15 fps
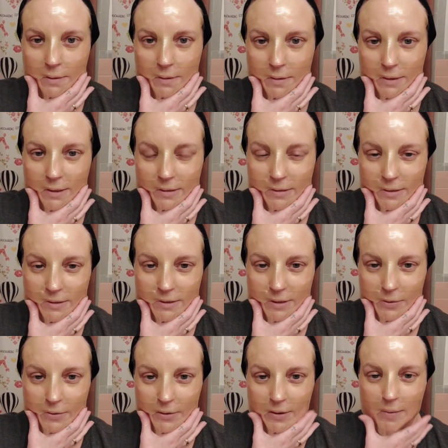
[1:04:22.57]
This is
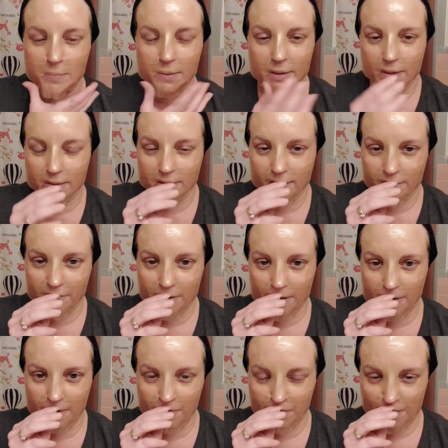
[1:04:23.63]
so creepy. I
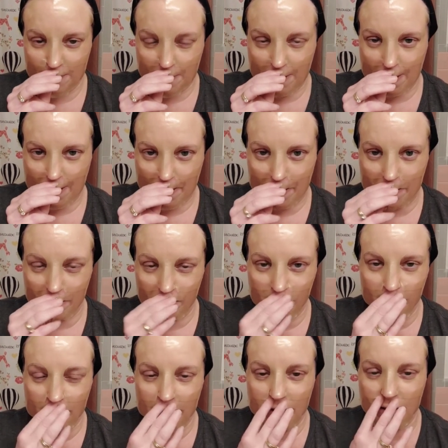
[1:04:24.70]
definitely feel like I
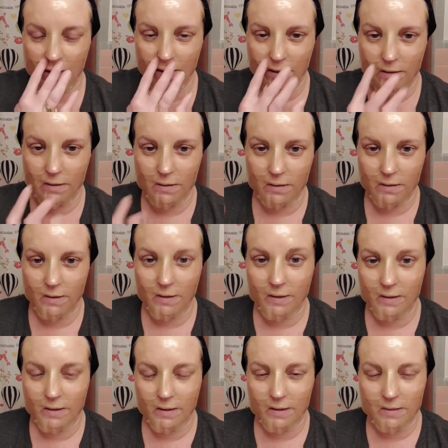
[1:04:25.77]
could be in
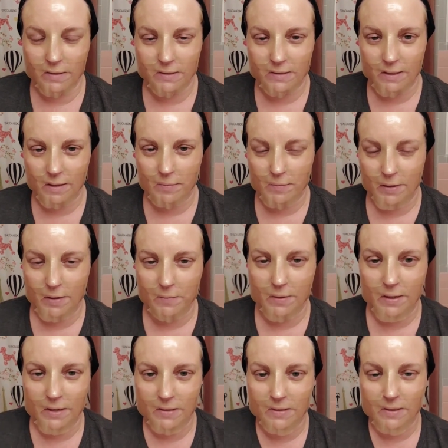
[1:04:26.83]
The Sandman
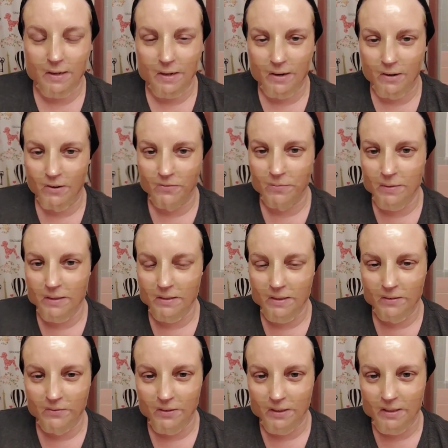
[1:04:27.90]
by E.T.A. Hoffman.
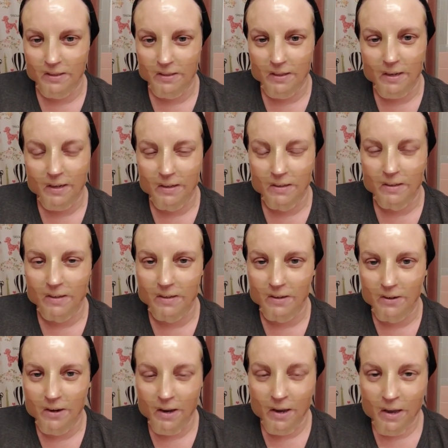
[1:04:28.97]
Definitely uncanny
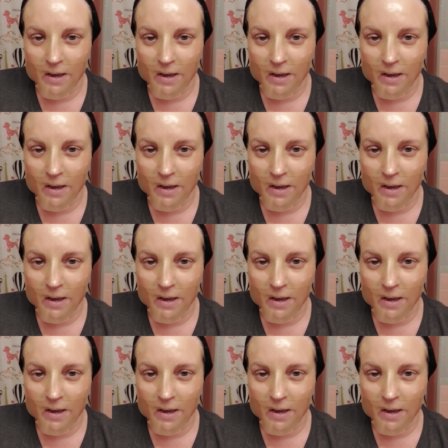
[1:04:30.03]
here.